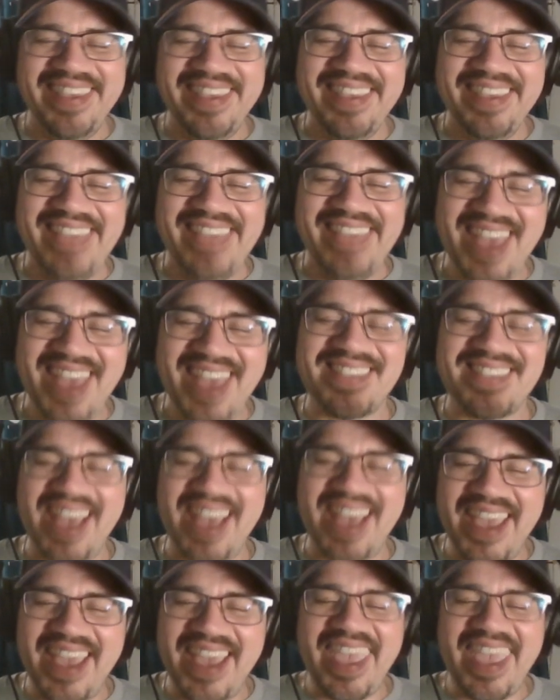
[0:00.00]
Yes,
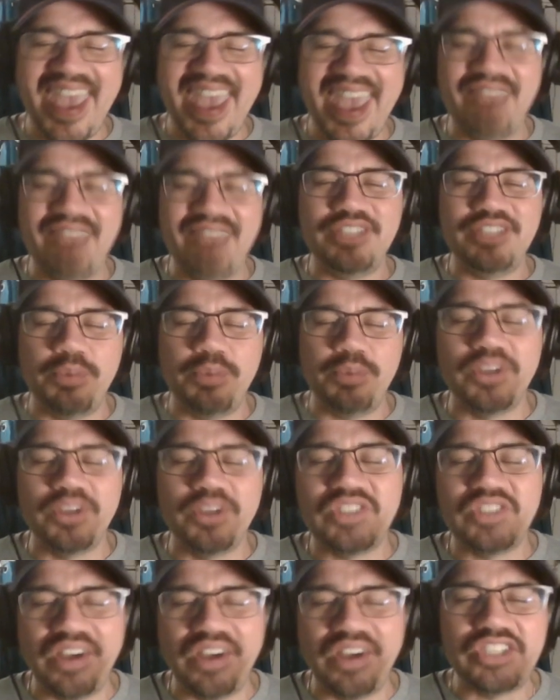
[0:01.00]
I have a sports
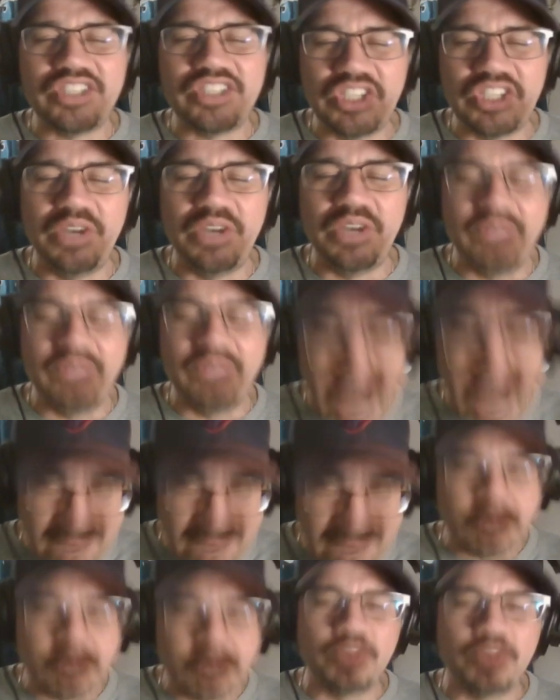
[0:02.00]
talk show,
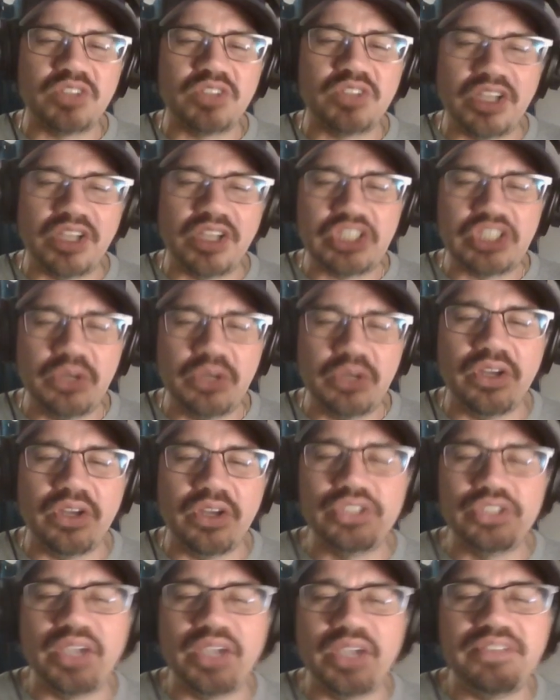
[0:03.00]
live sports talk show
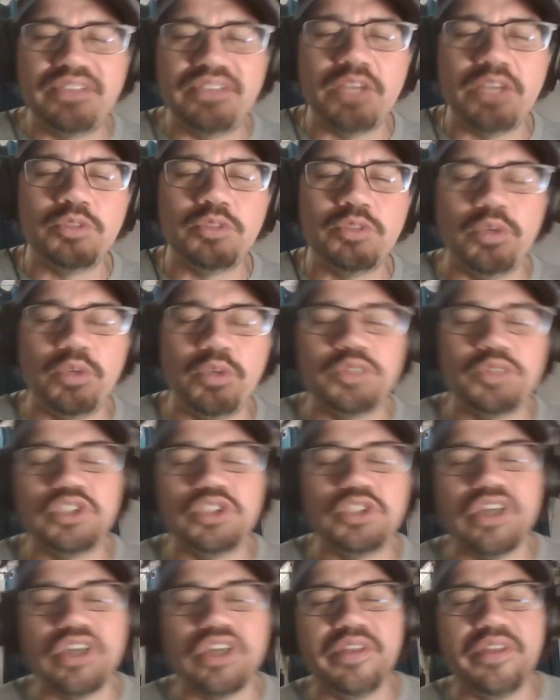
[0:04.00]
called Drive Time Sports with
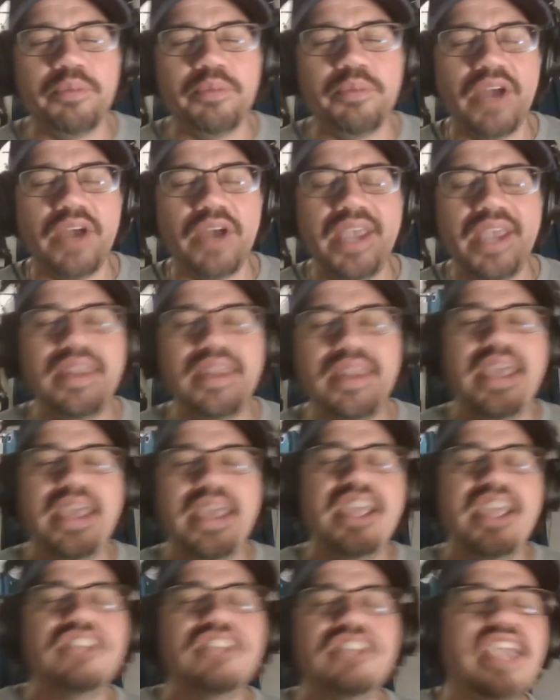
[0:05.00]
Charlie and Brian.
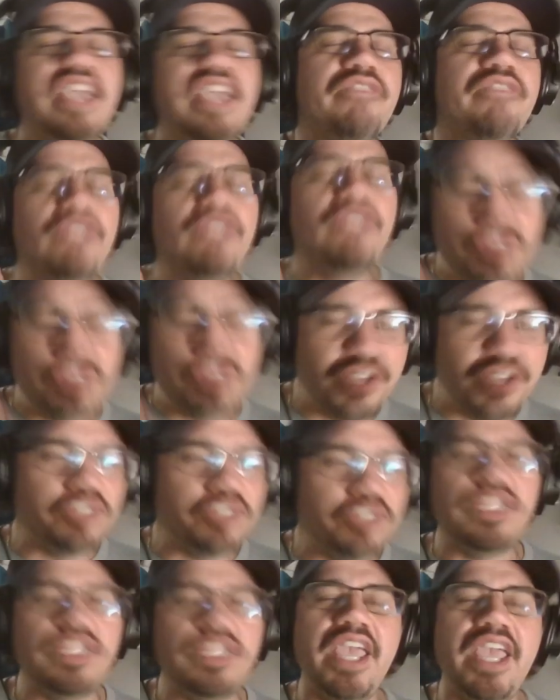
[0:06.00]
It's every
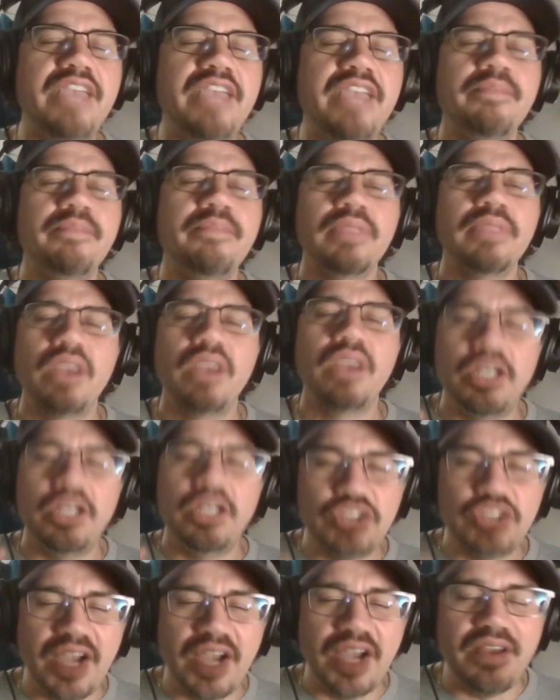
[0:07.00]
Thursday on
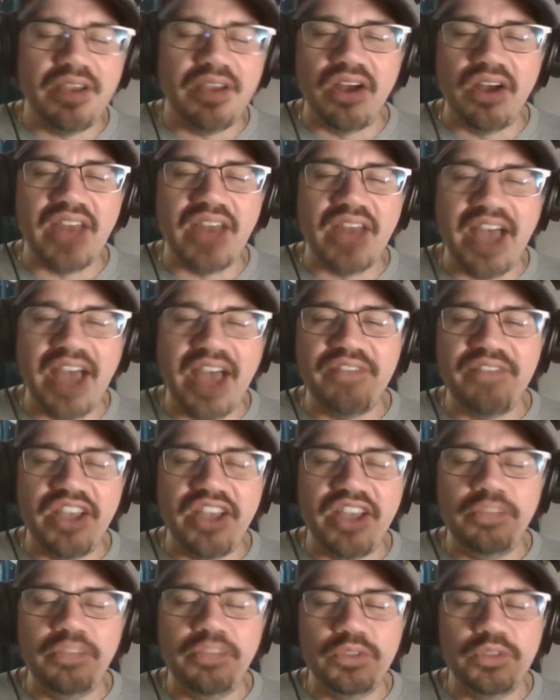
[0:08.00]

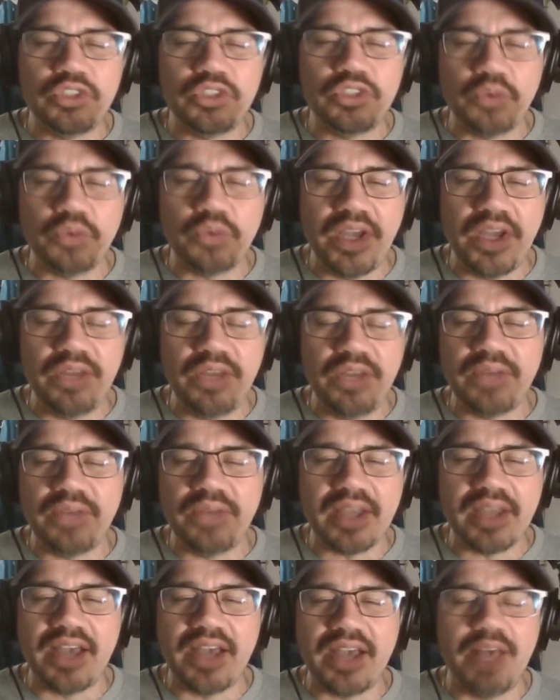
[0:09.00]

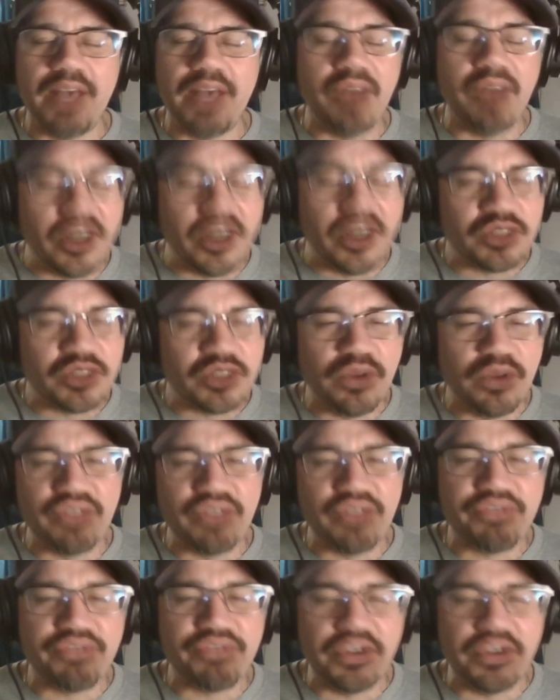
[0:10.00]
highvolumemusicradio.com, also on the
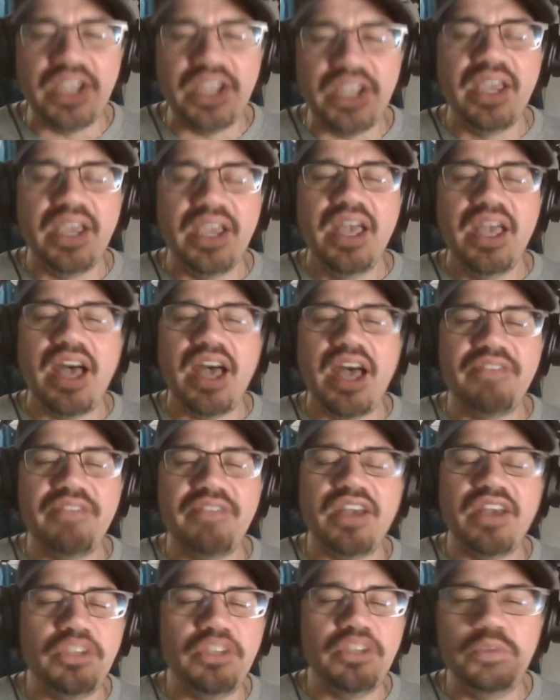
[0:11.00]
free High
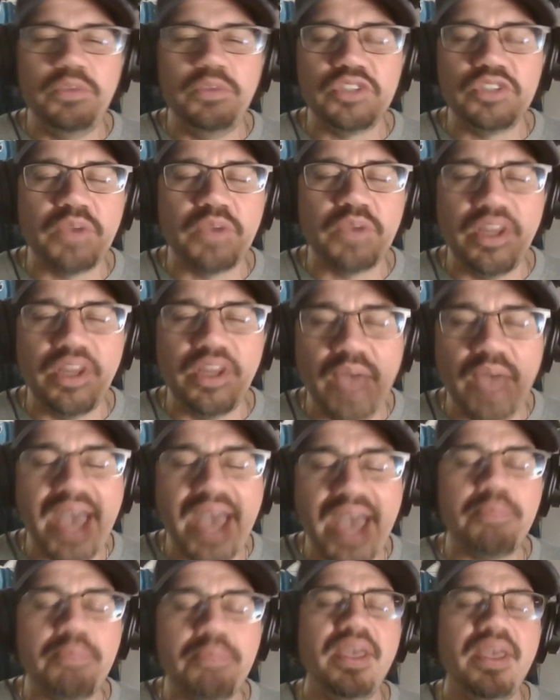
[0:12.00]
Volume Music Radio
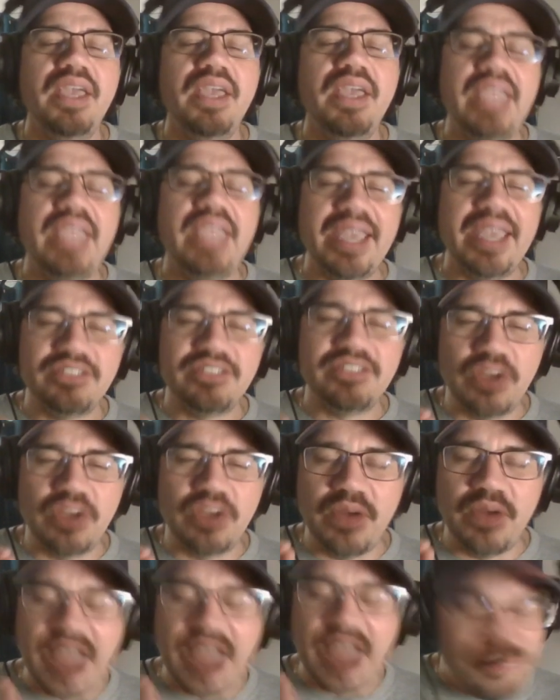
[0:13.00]
app. Yeah,
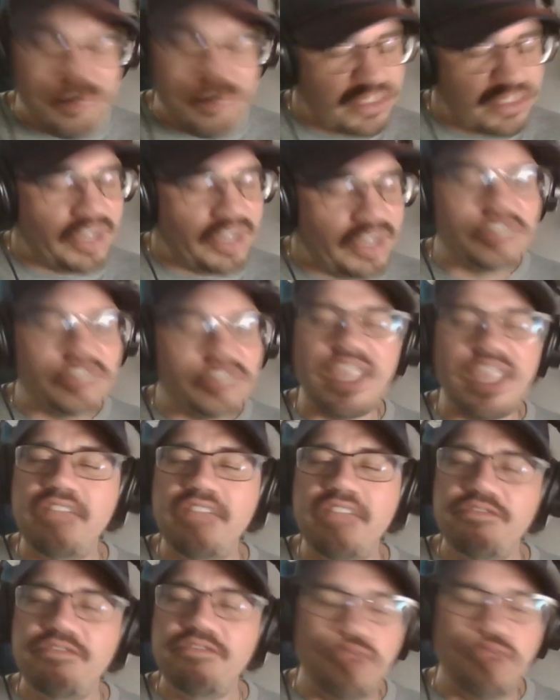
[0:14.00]
so every
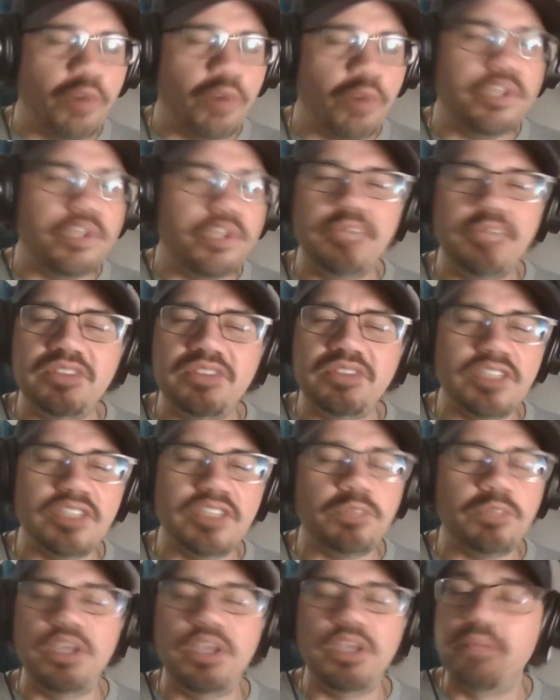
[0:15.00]
Thursday, 4 p.m. to
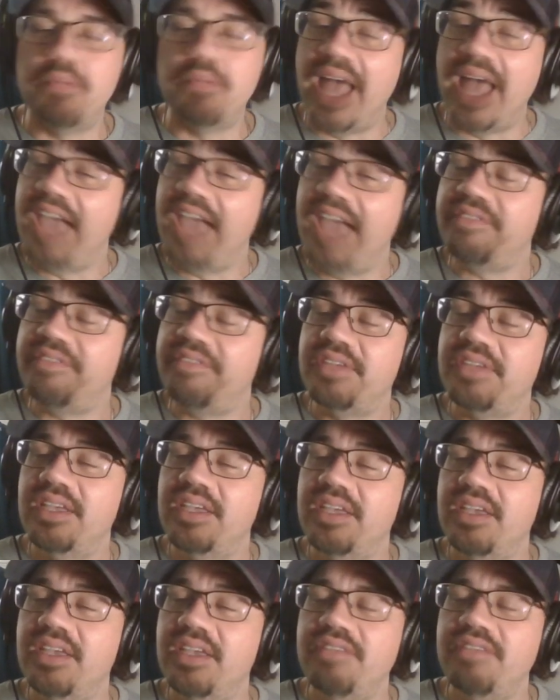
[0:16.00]
6 p.m. live.
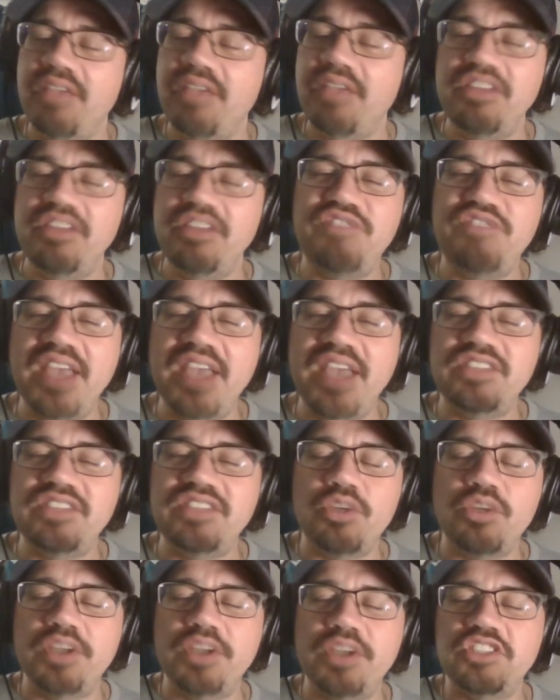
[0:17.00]
If you have any fantasy
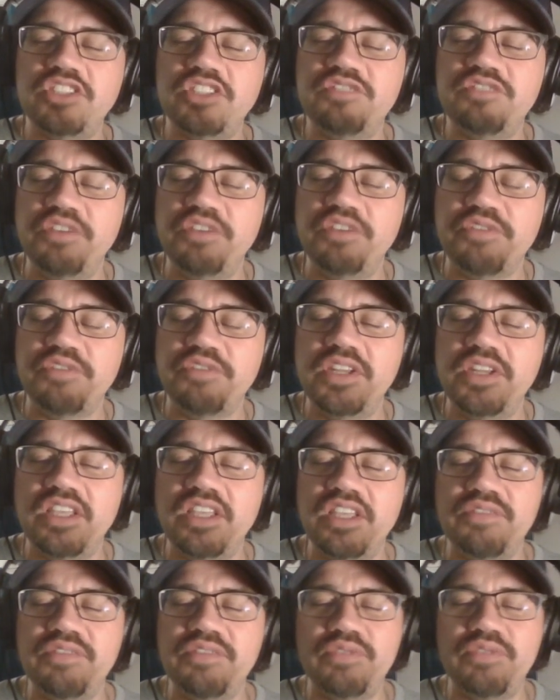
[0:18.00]
questions, feel free to
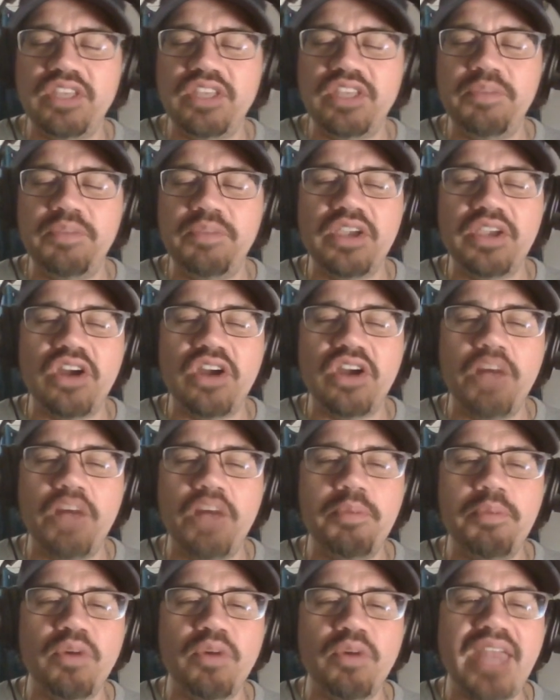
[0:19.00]
give me a call. I'll be
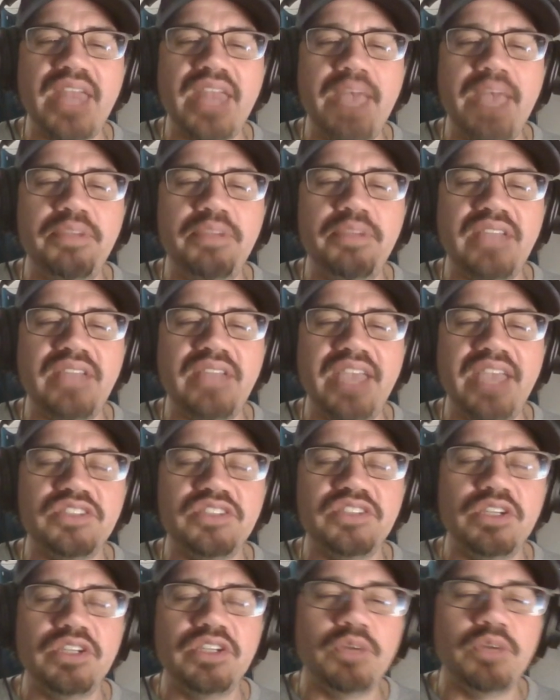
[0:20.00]
more than happy to answer
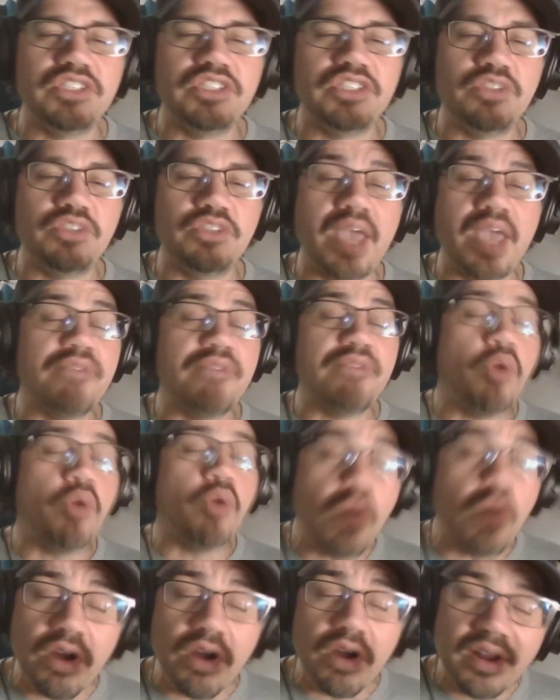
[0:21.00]
any questions you have,
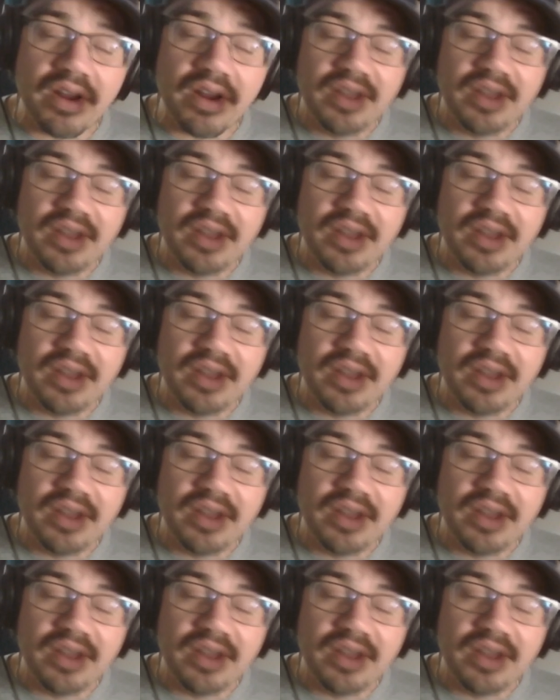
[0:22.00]
or